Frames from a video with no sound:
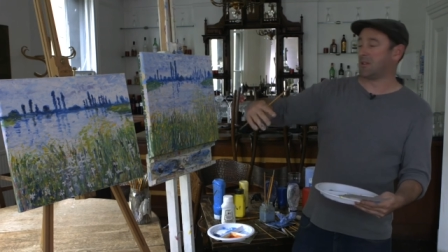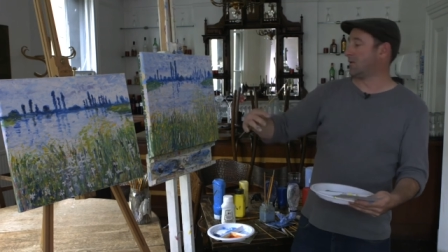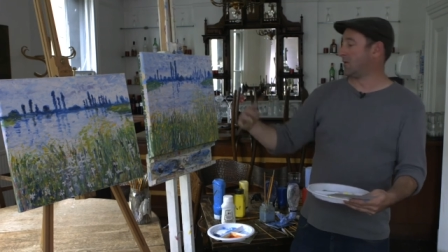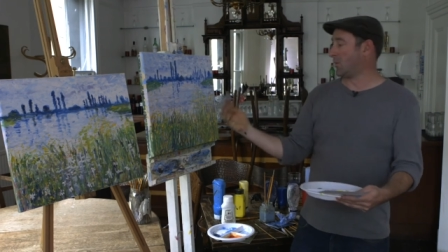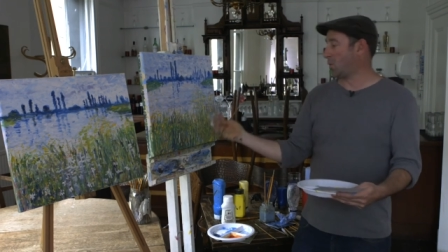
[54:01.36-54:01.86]
and it
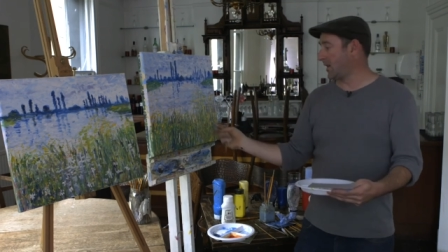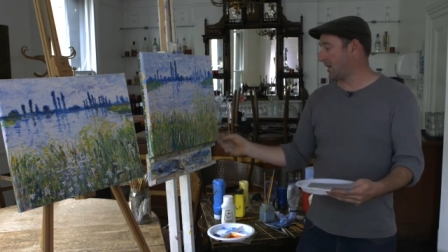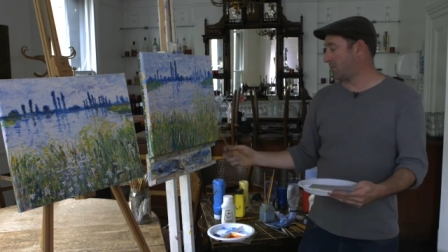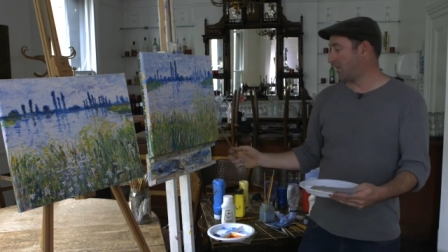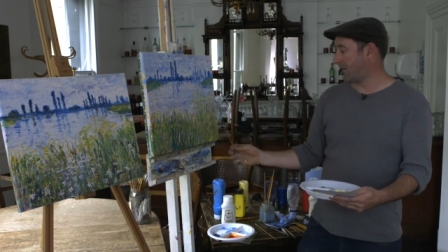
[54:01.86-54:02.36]
would look
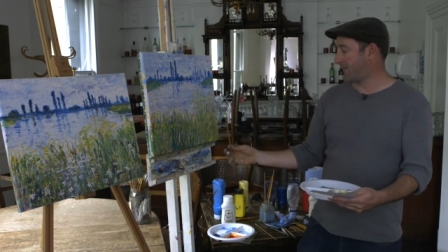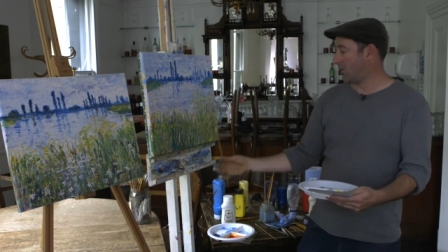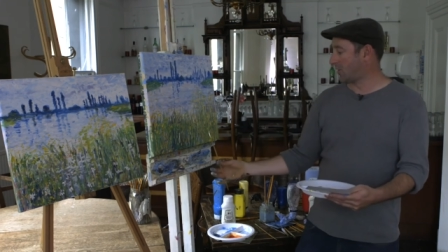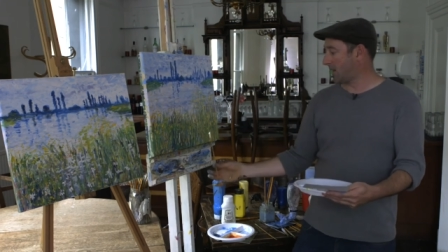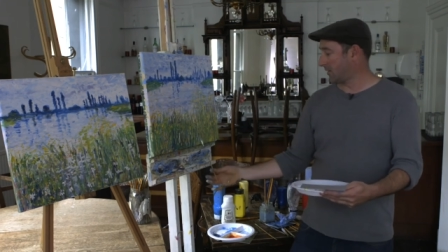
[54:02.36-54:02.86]
weird, but the
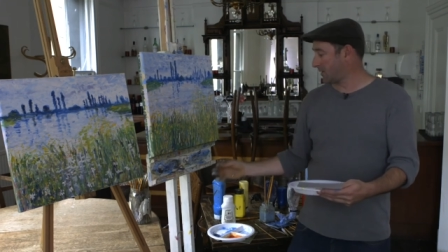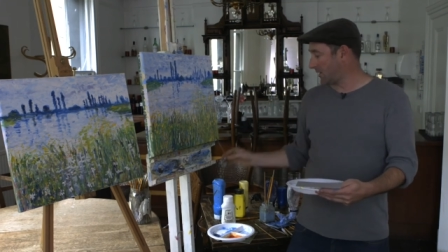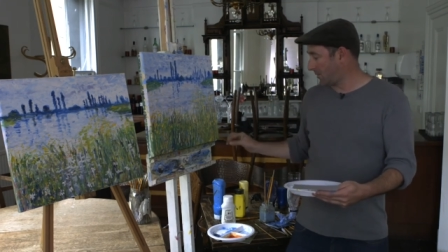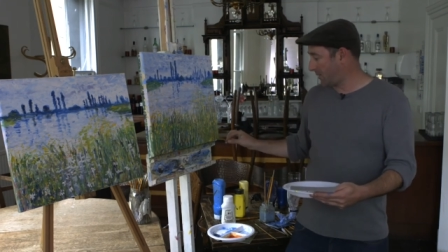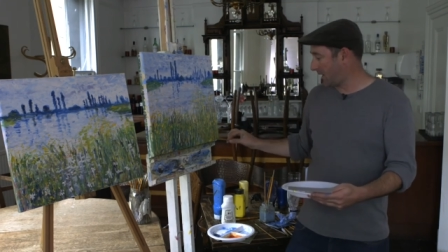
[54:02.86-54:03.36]
foreground's
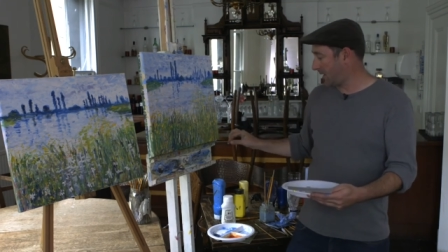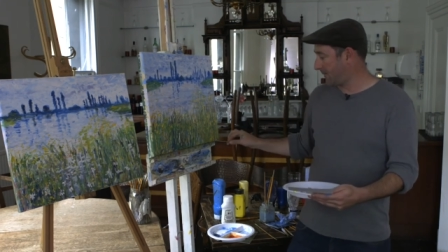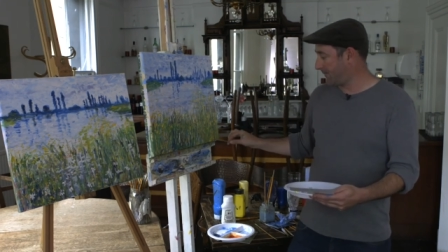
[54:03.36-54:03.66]
going to be